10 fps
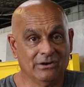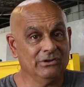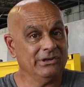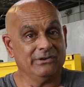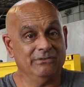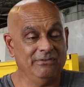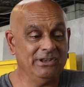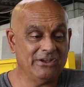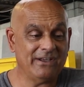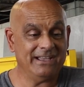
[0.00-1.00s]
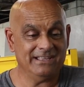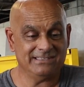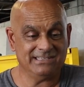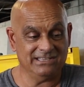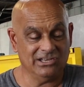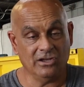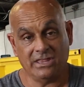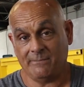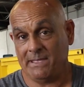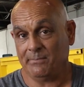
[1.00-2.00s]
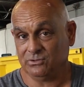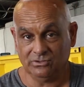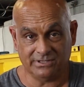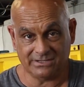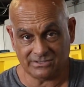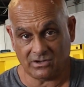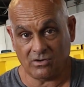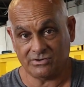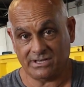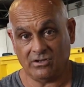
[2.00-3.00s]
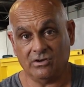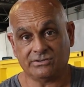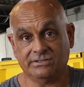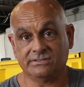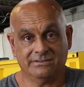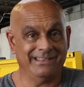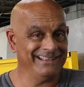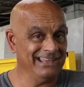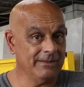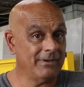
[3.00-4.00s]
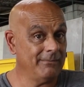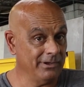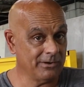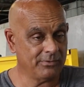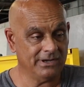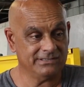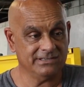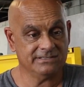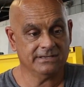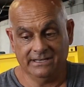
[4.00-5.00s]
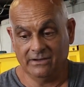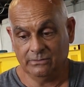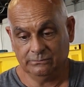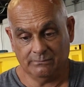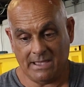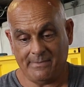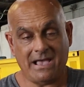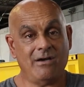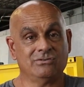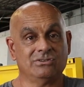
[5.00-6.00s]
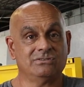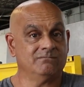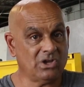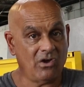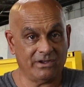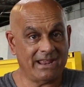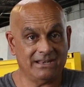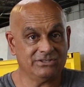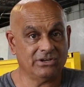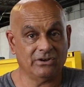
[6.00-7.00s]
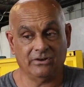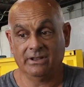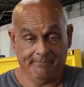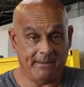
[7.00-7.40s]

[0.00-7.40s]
Earlier in the video, I had said, you know, that people do things to cars at auctions so they can get them at better prices. You know, maybe I was just talking out of turn.